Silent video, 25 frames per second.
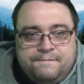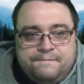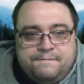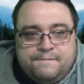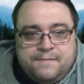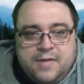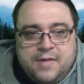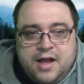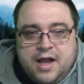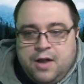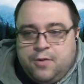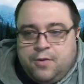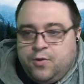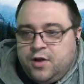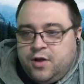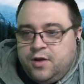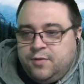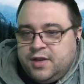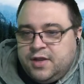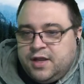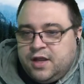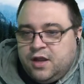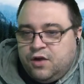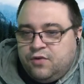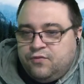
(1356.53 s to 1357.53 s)
I want to
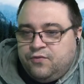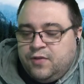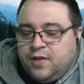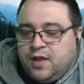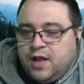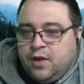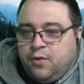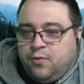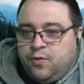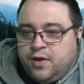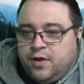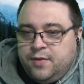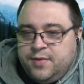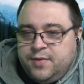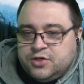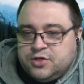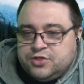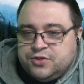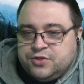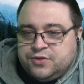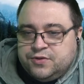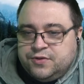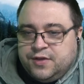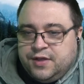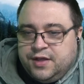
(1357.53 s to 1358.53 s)
be careful. I want to make
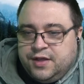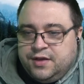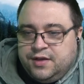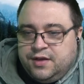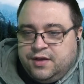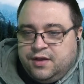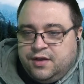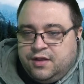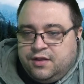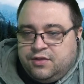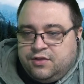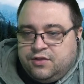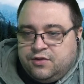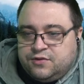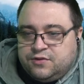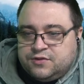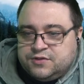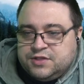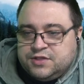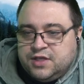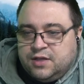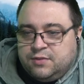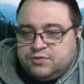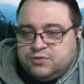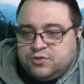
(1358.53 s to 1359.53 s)
sure that there's
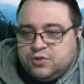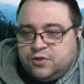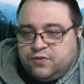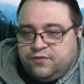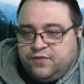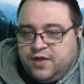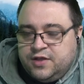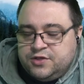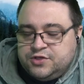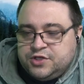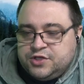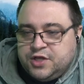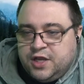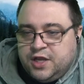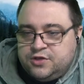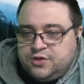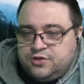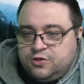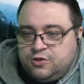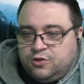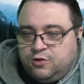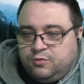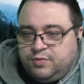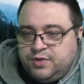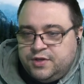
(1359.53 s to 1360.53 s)
some sort of
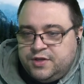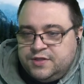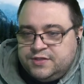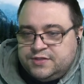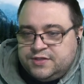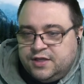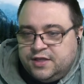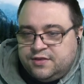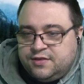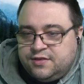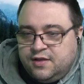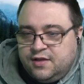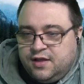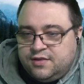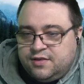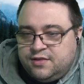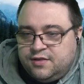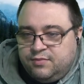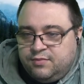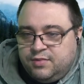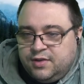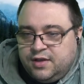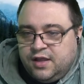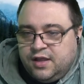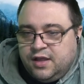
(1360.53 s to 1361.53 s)
educational piece at the
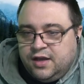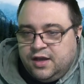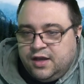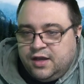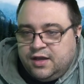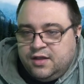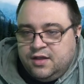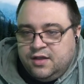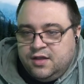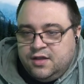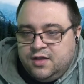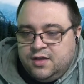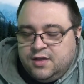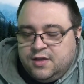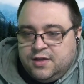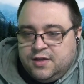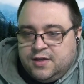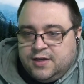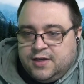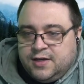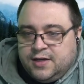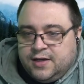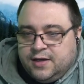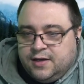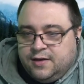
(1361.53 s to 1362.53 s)
beginning,
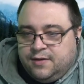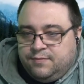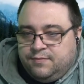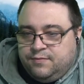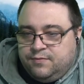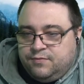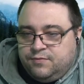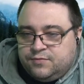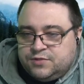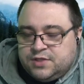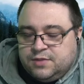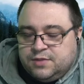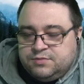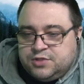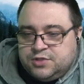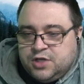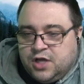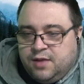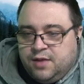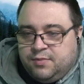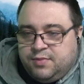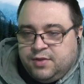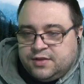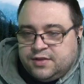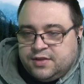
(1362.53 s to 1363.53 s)
some
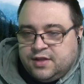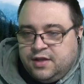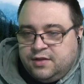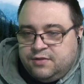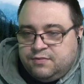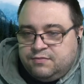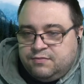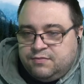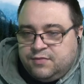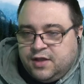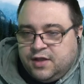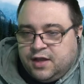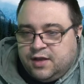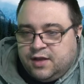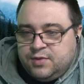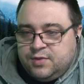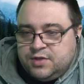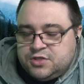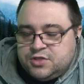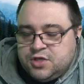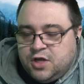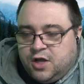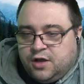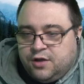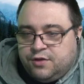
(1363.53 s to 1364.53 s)
topic that can be
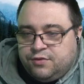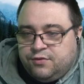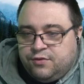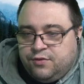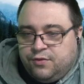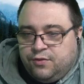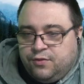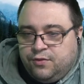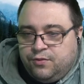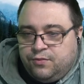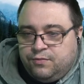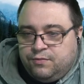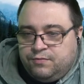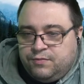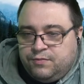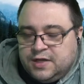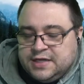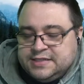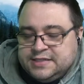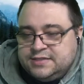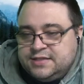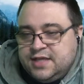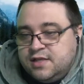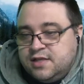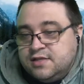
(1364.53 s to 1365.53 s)
talked through
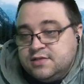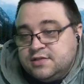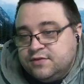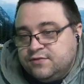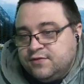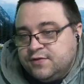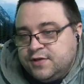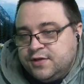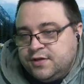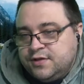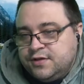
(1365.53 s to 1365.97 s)
extensively